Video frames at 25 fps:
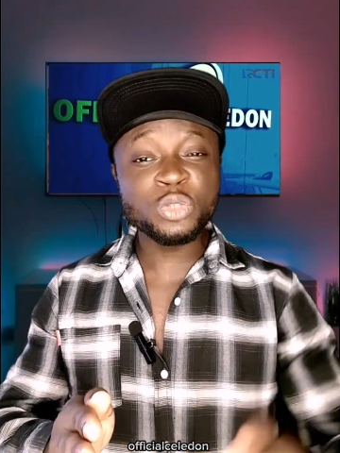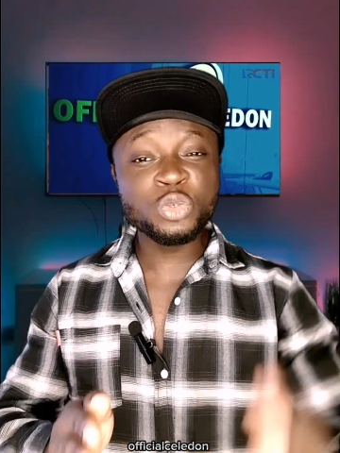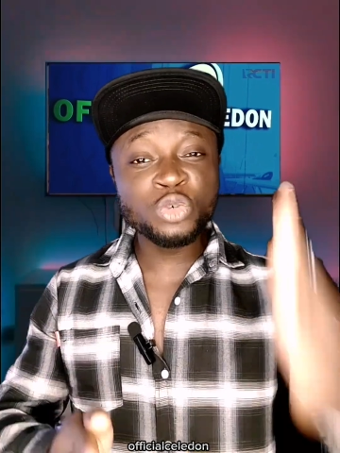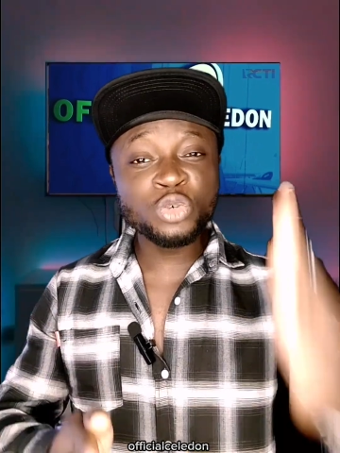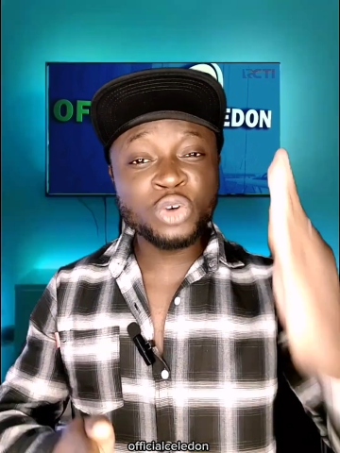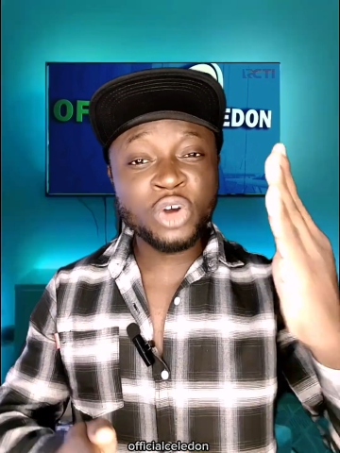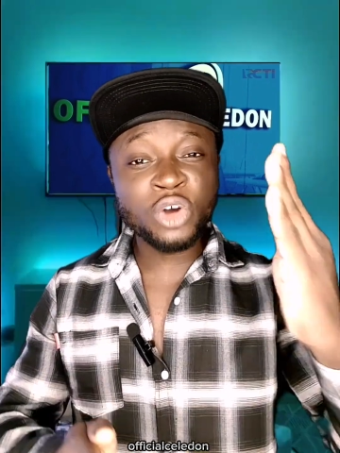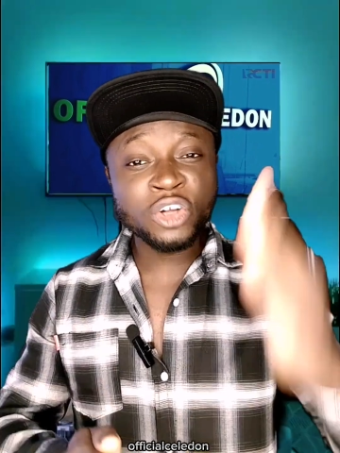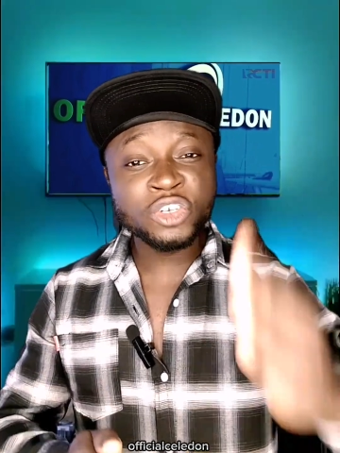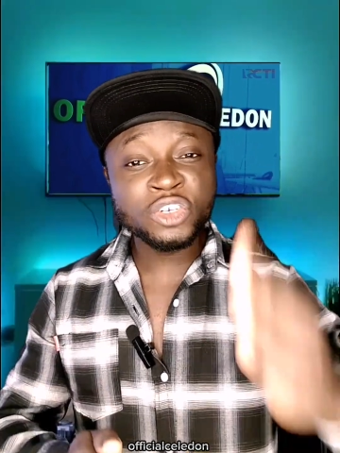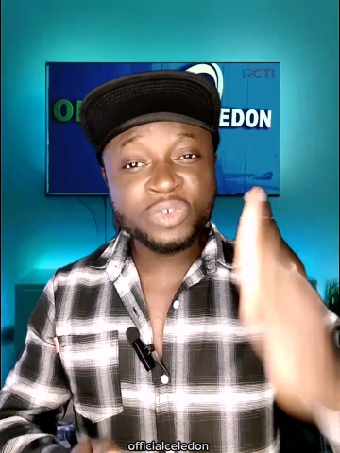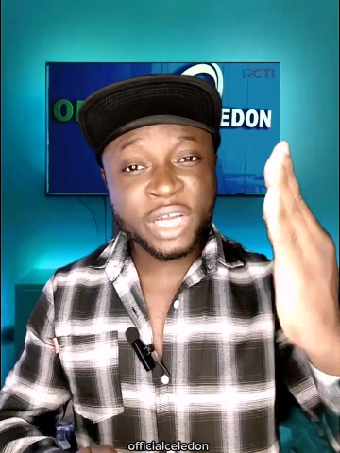
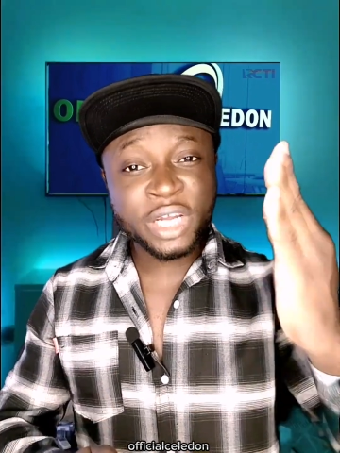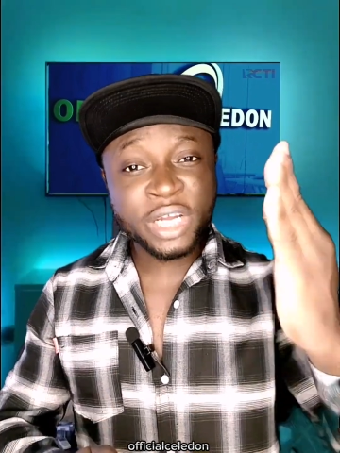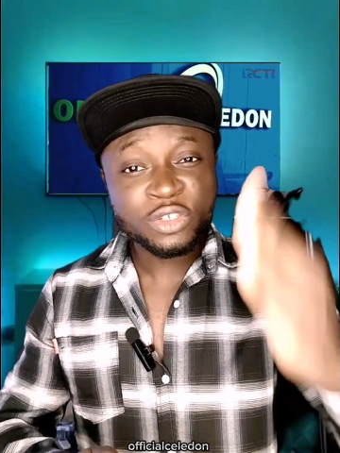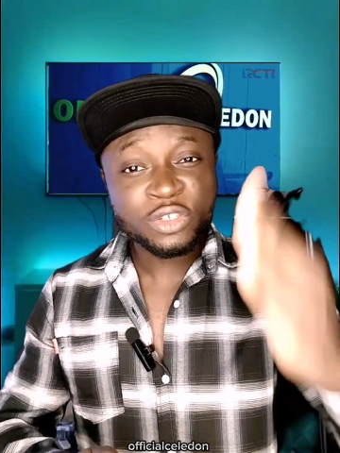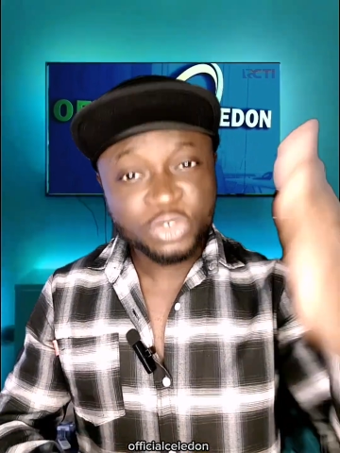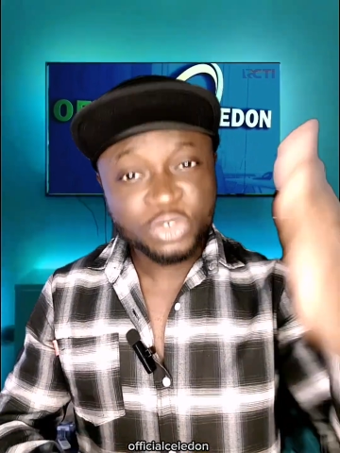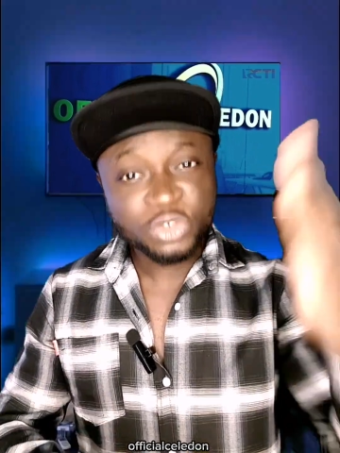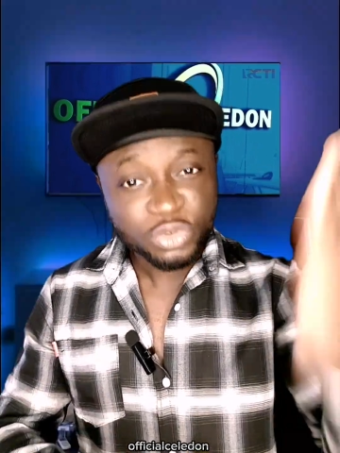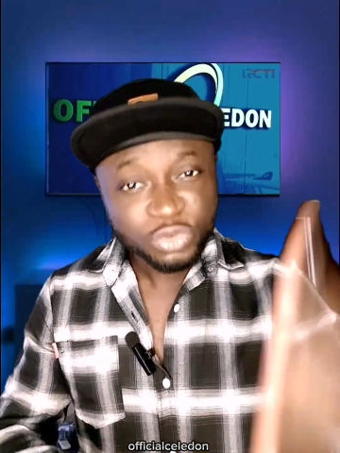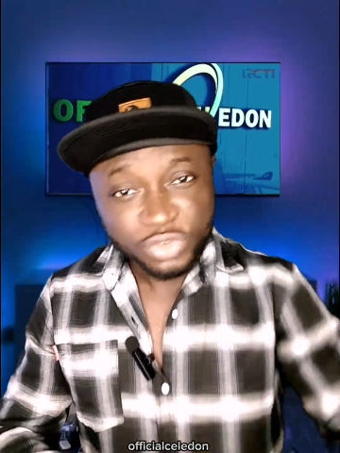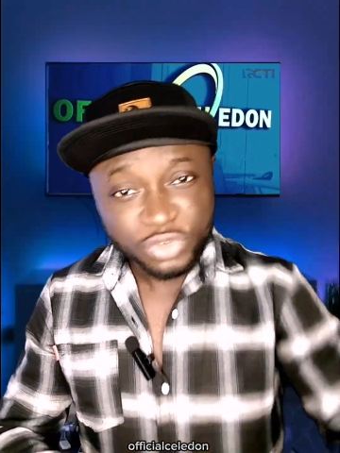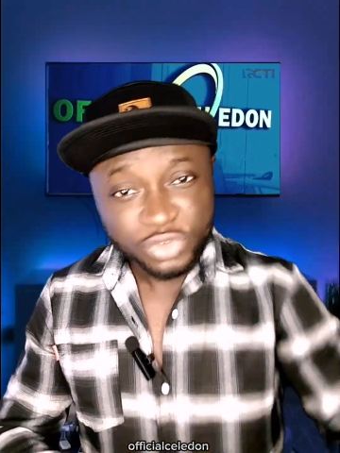200
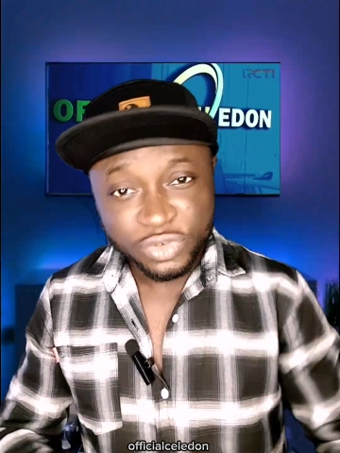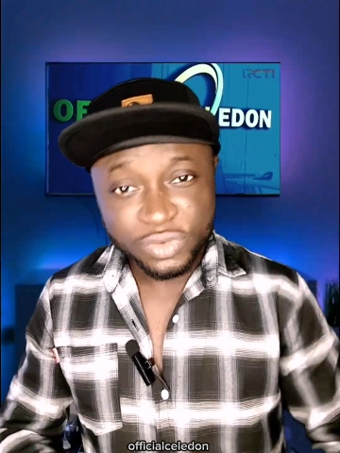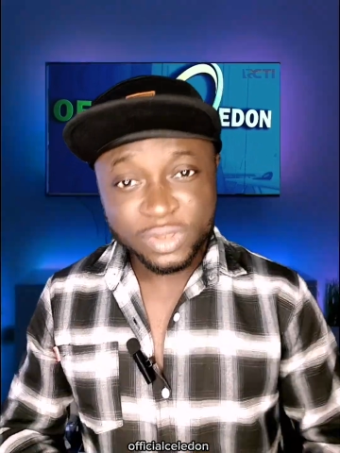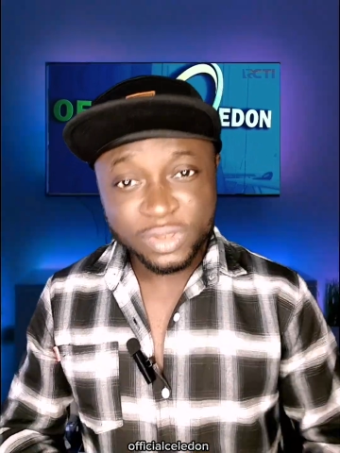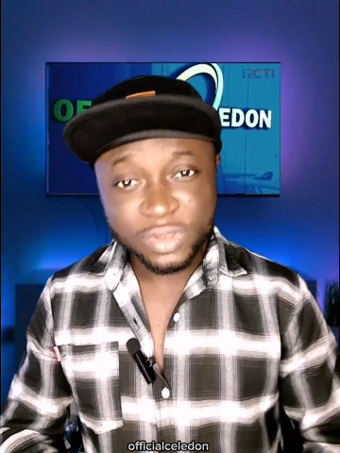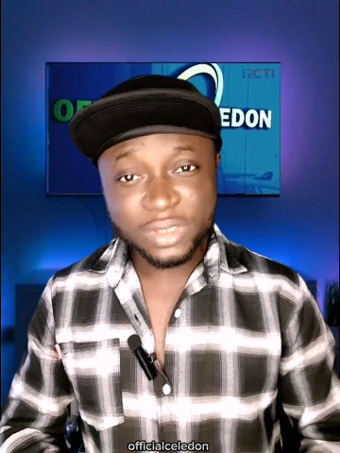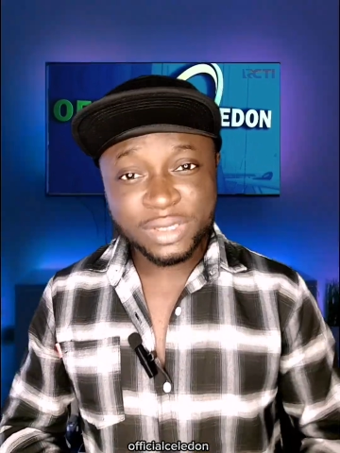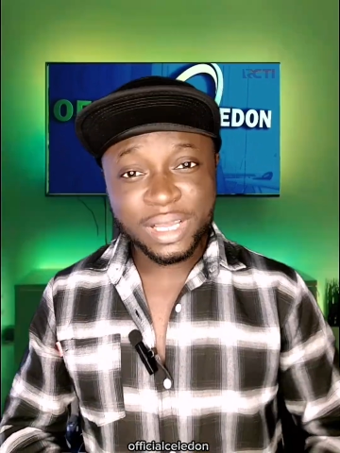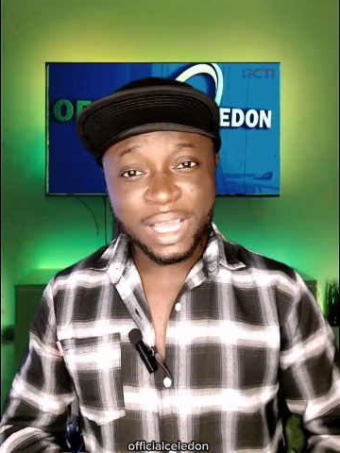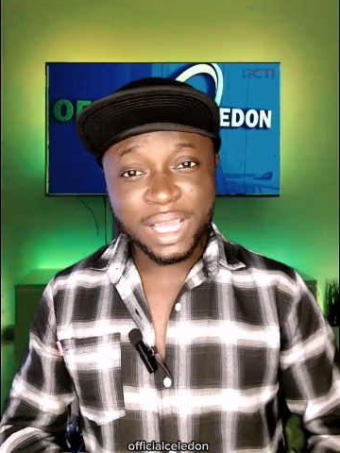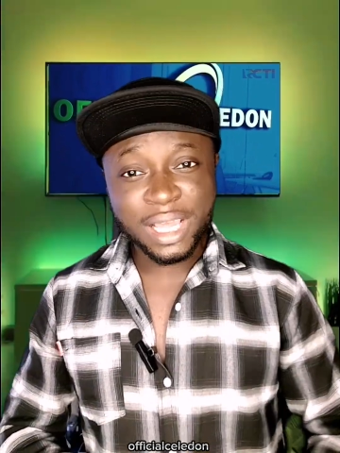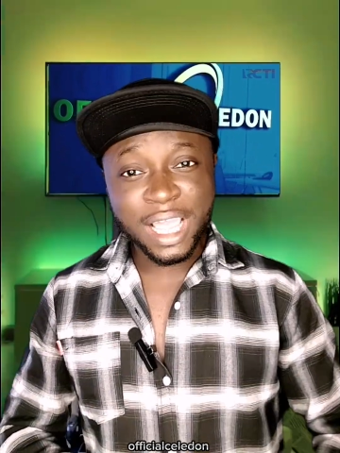schools,
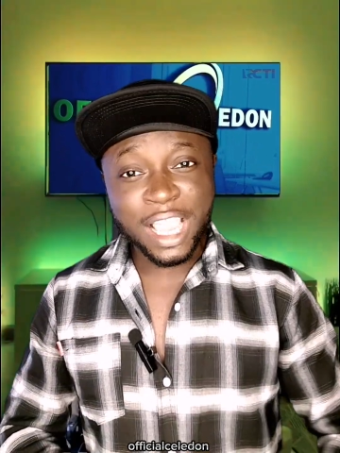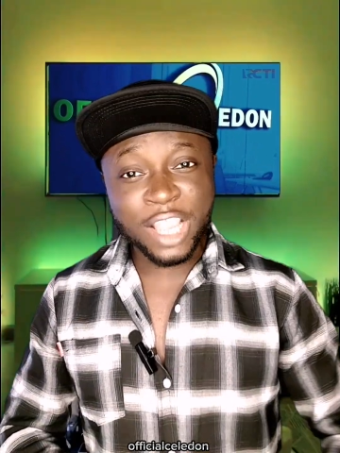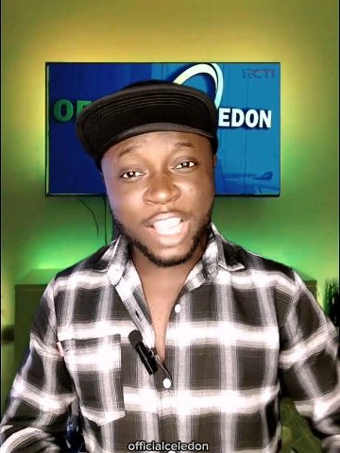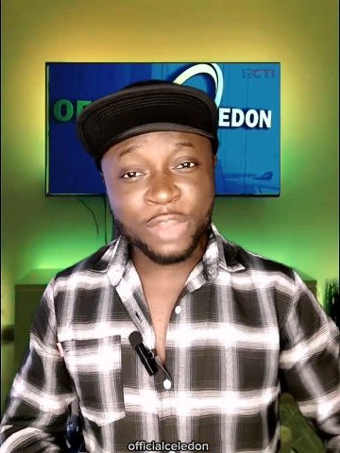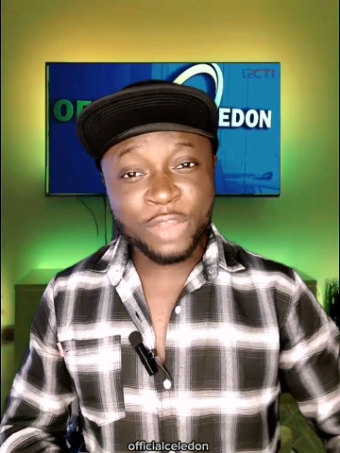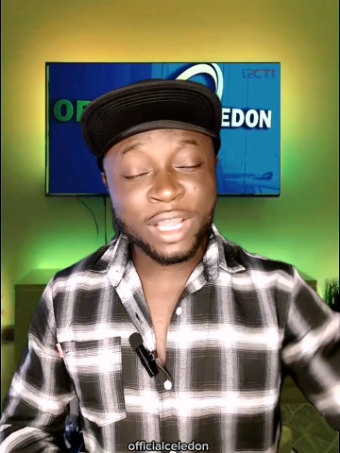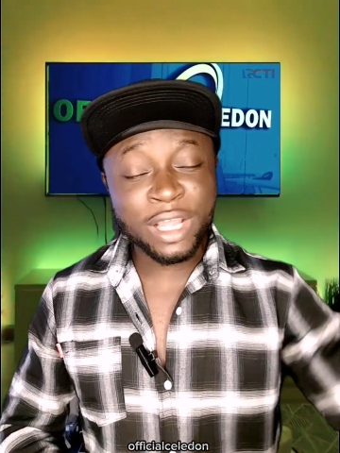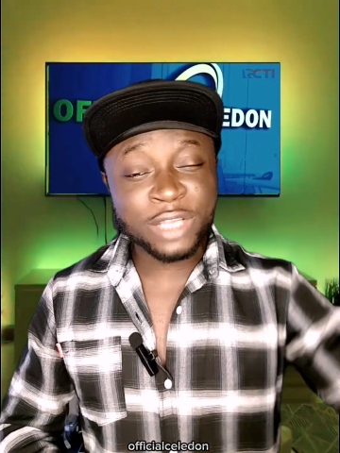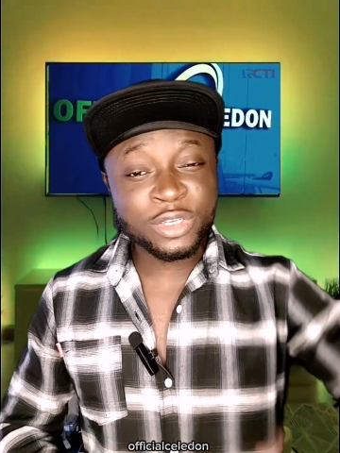and you